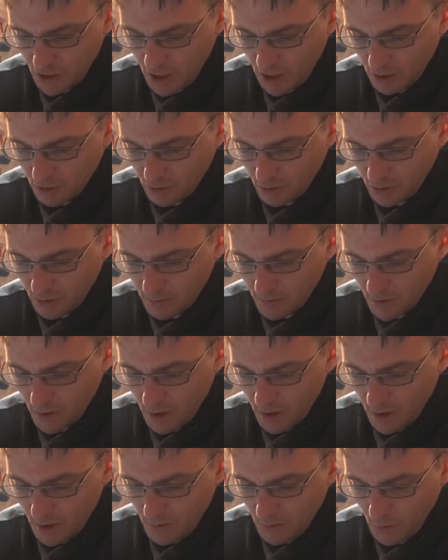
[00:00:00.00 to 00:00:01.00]
algorithm.
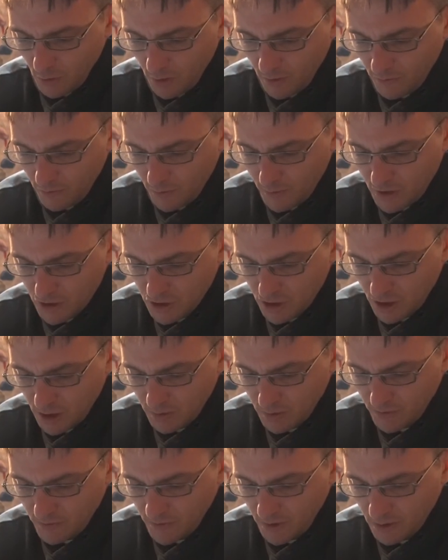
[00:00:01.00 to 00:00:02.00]
More information can
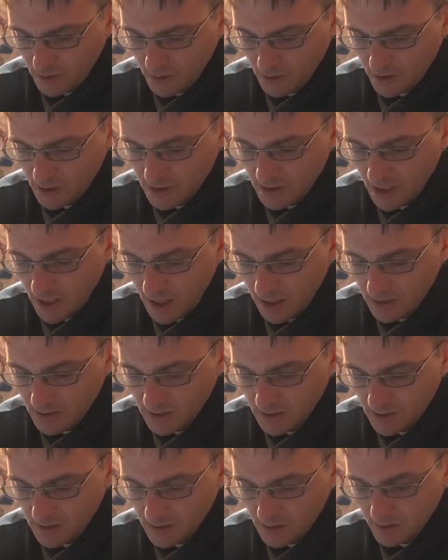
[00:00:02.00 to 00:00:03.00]
be found in the tag
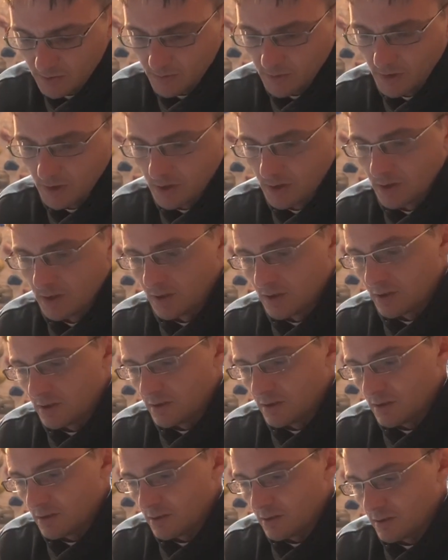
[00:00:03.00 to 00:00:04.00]
system
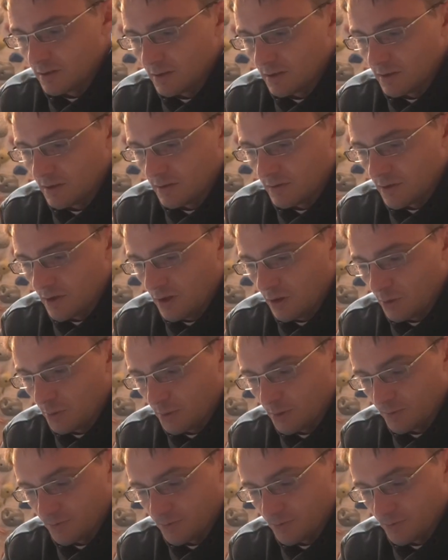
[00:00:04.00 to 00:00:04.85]
of the help.